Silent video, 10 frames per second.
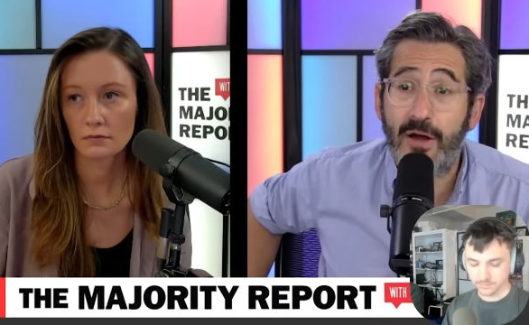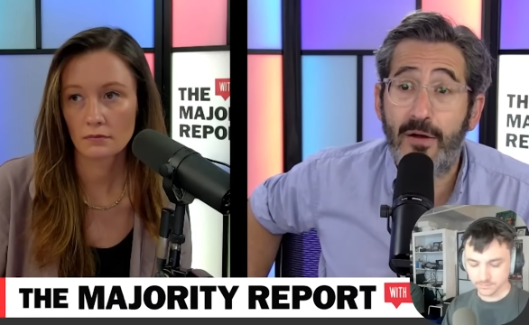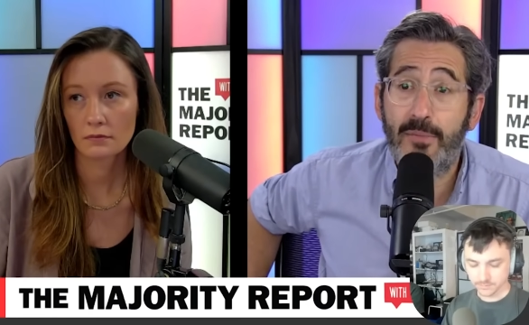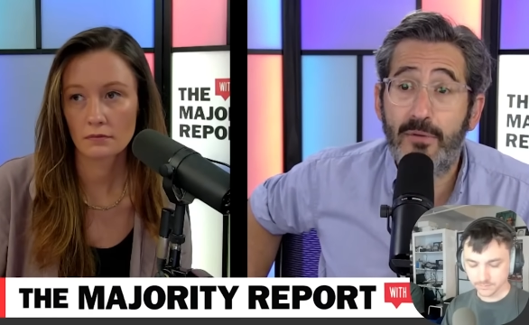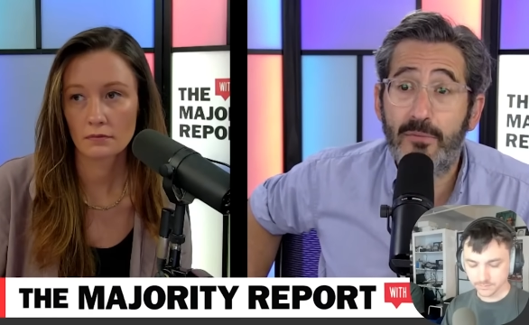
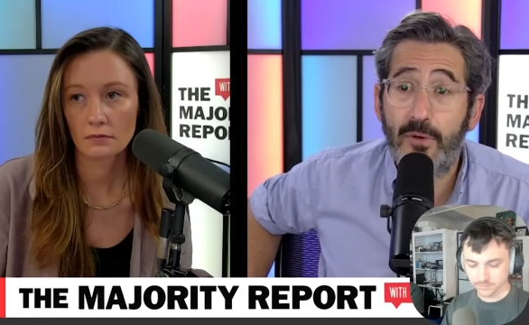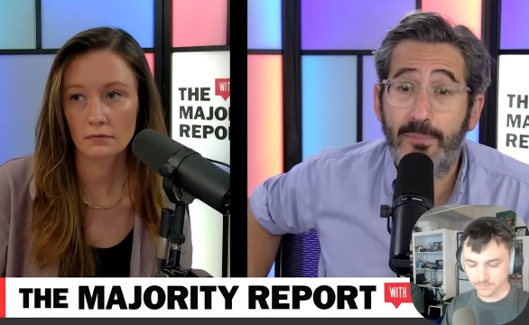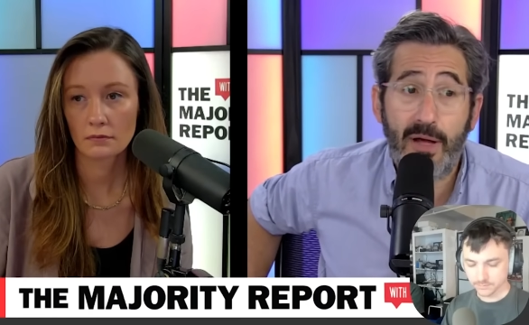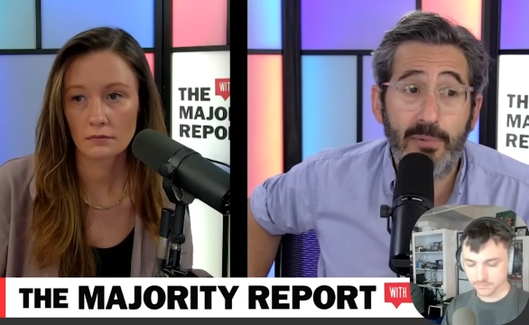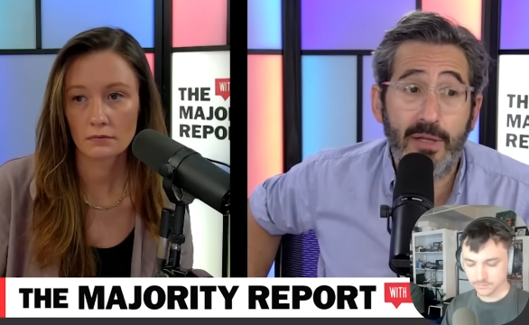Speaker 1: from
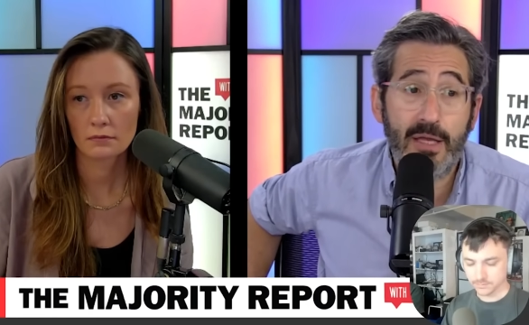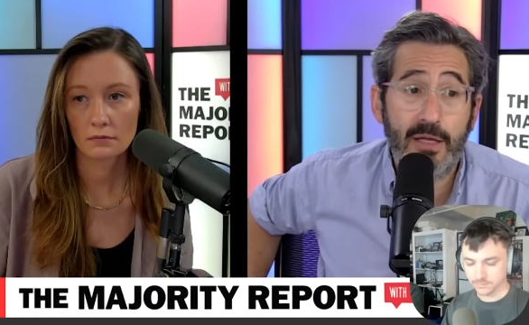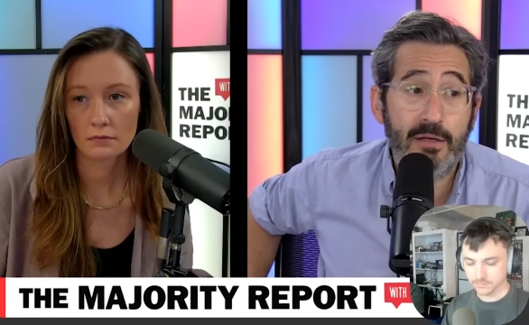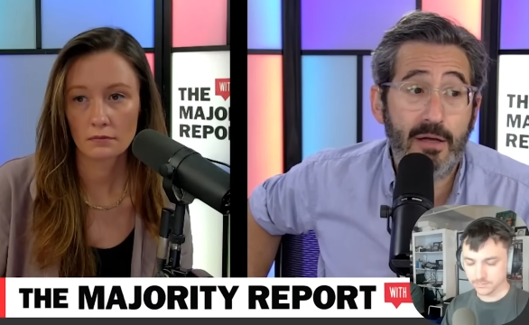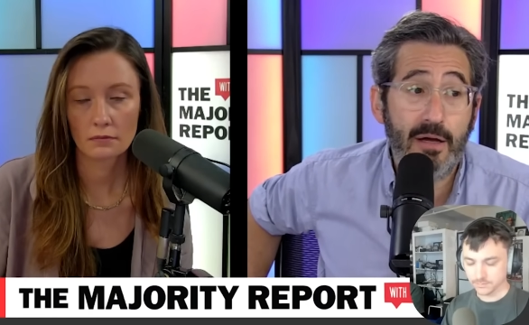
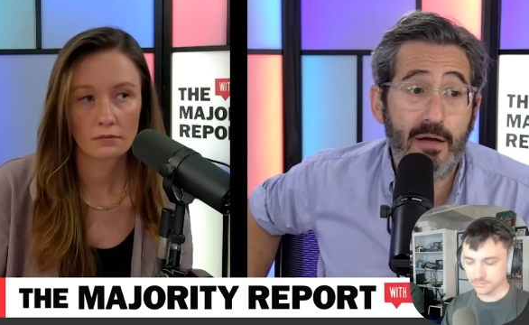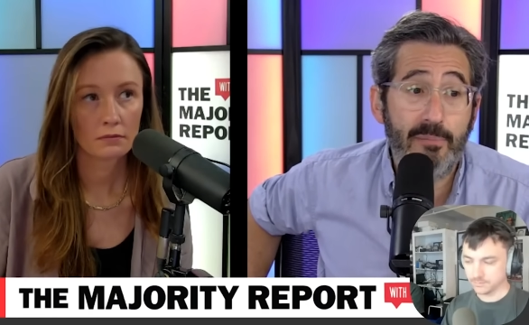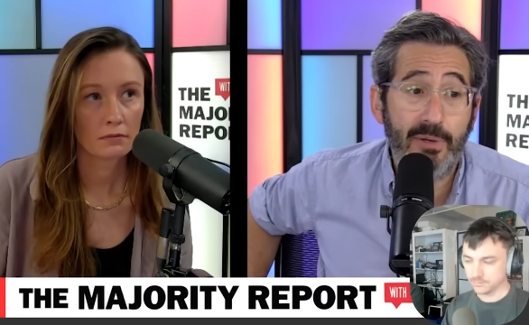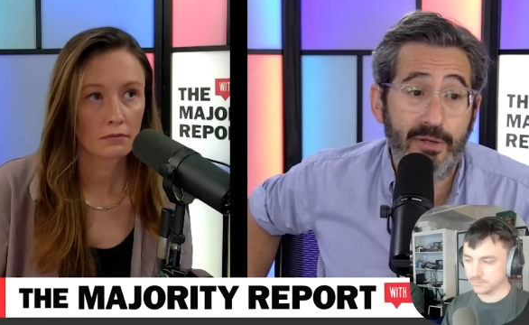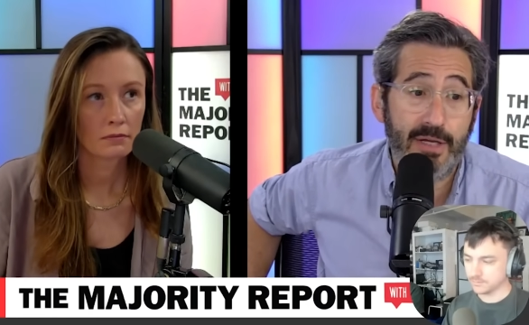Republican
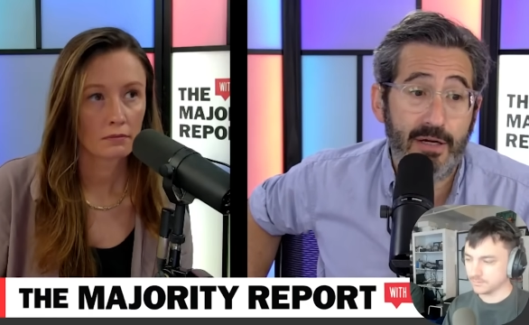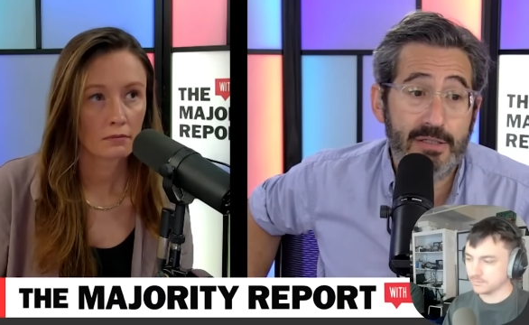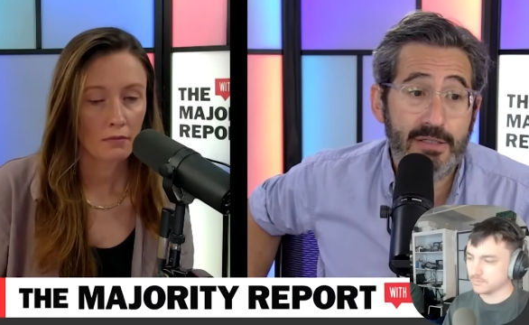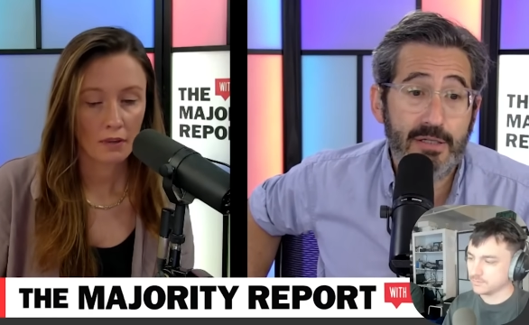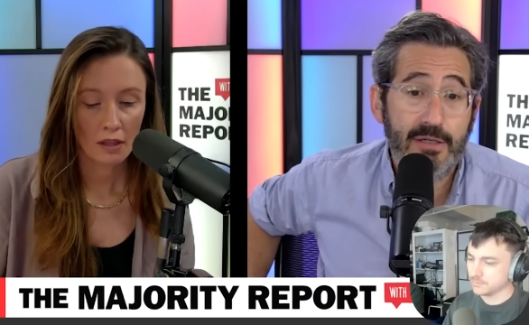uh,
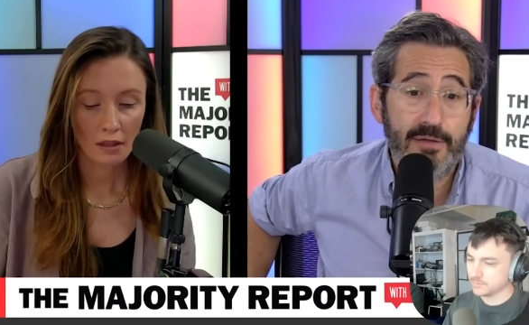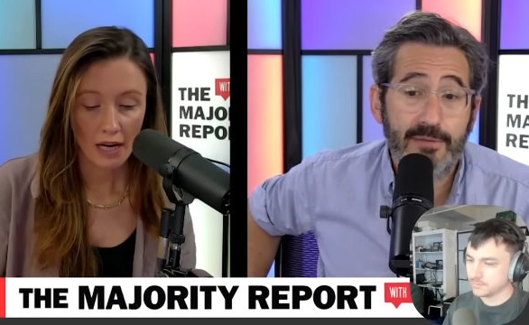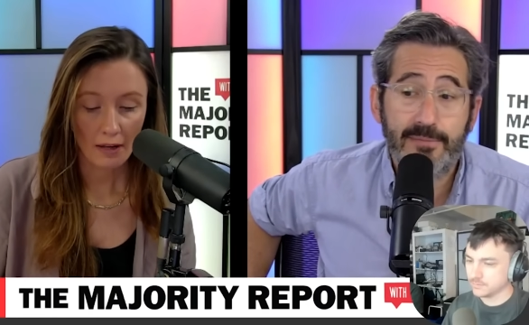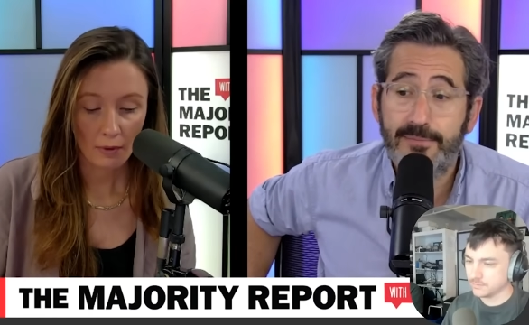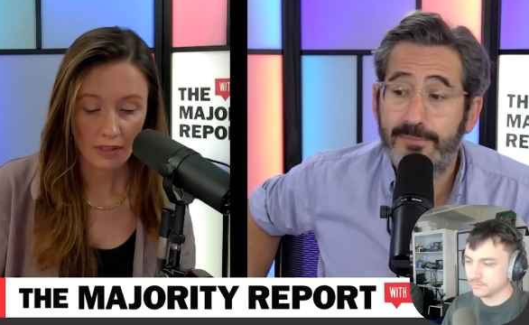billionaires.
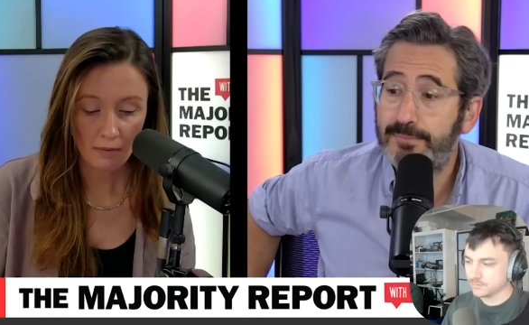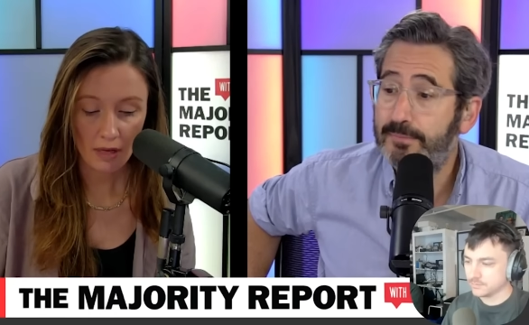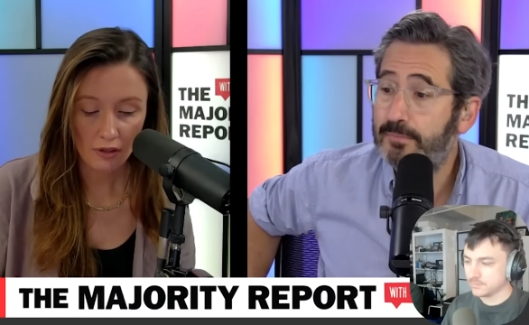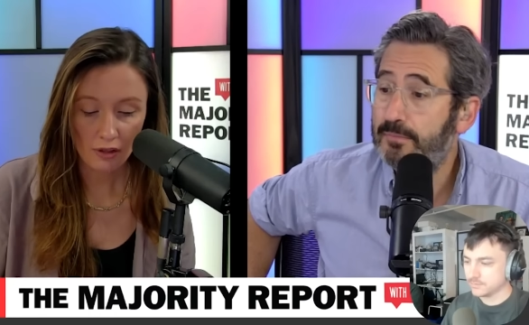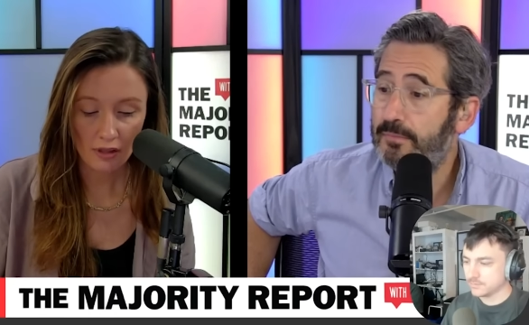
Speaker 2: And when they
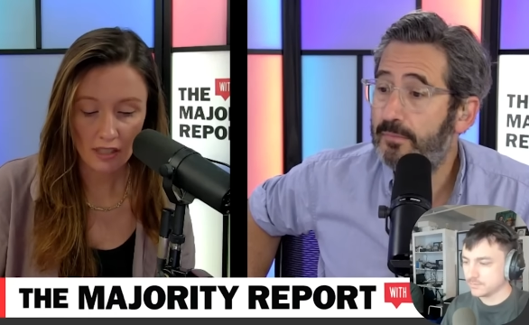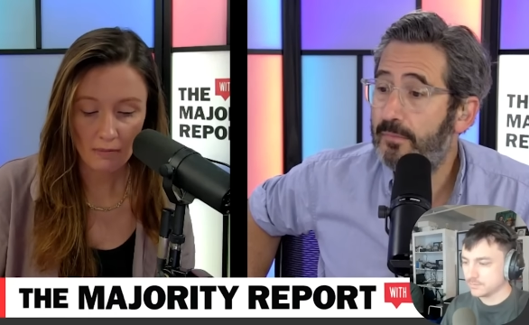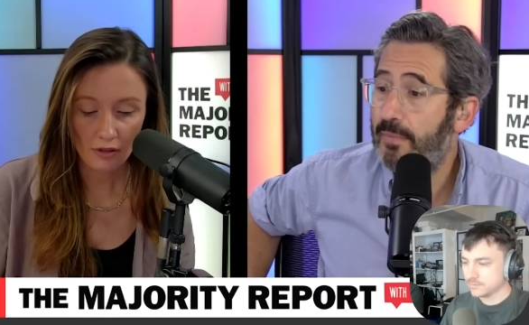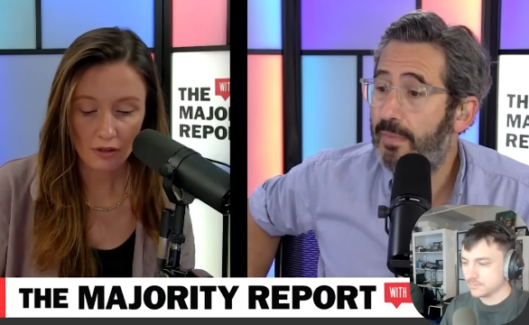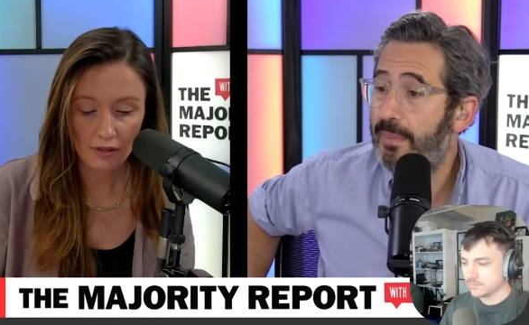mention, he
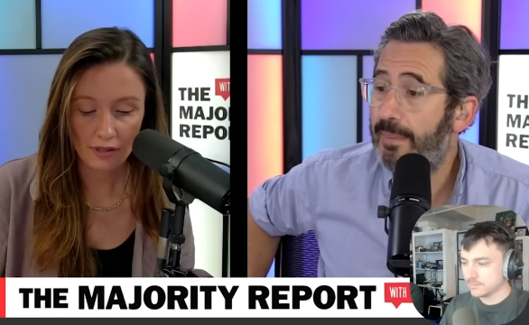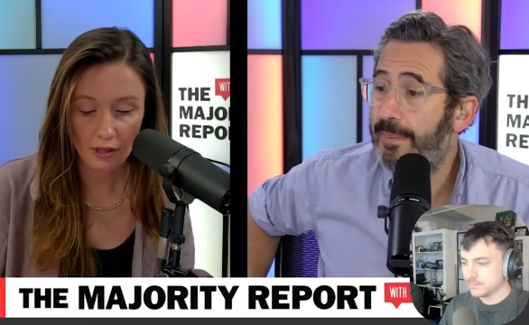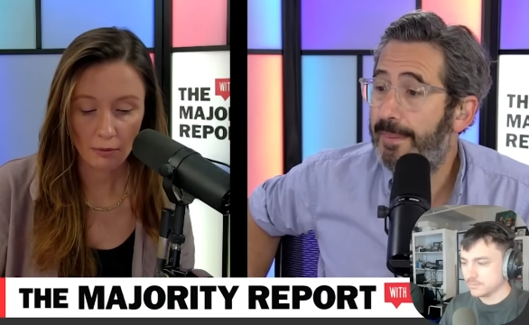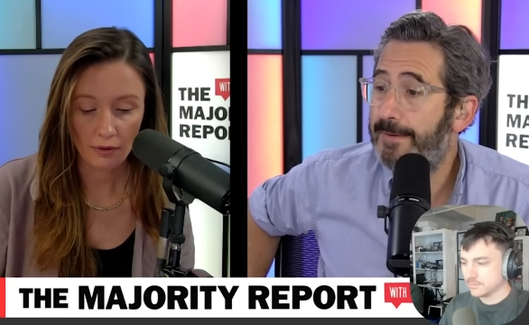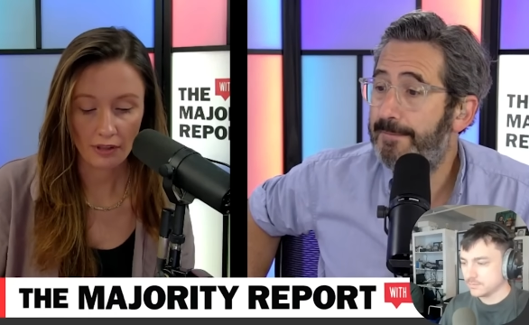mentions
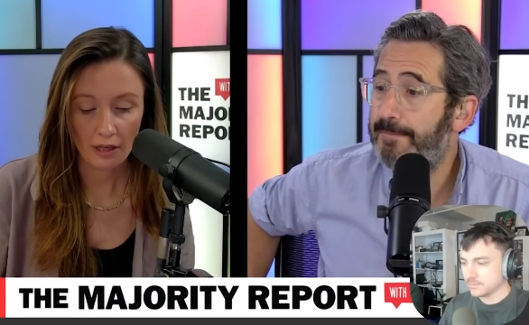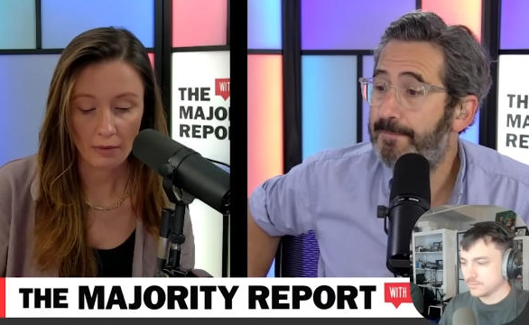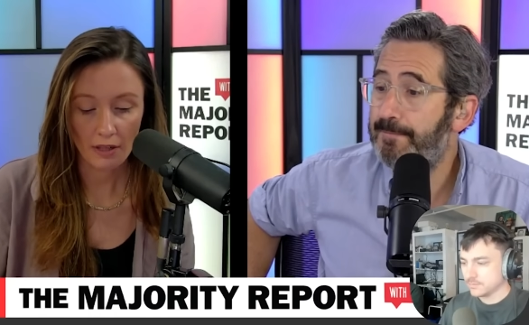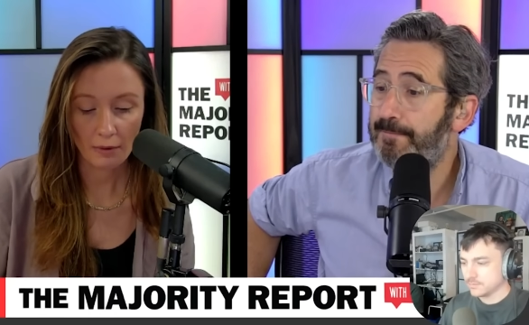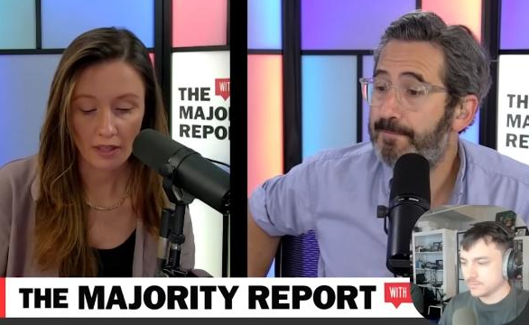Dearborn there,
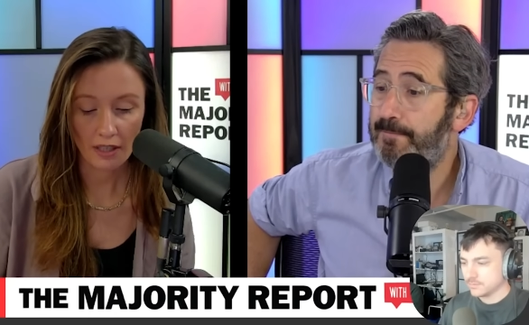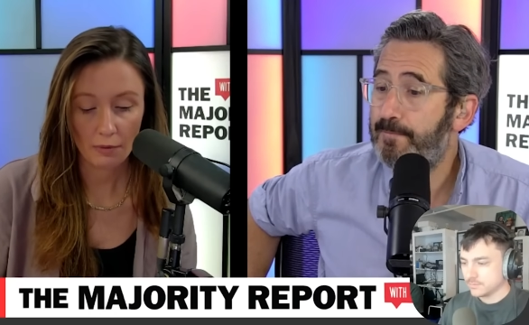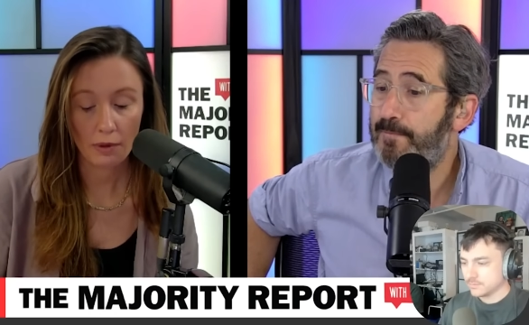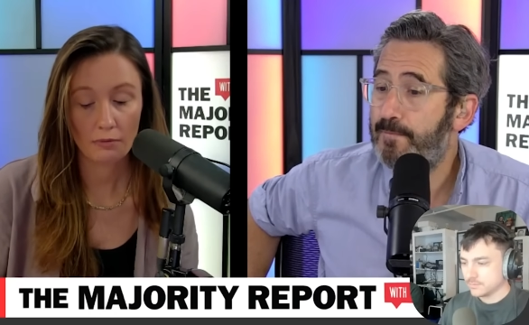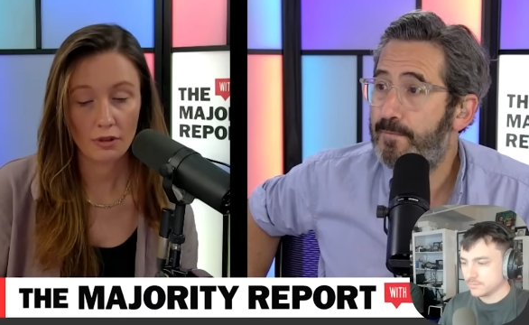by the way, that's where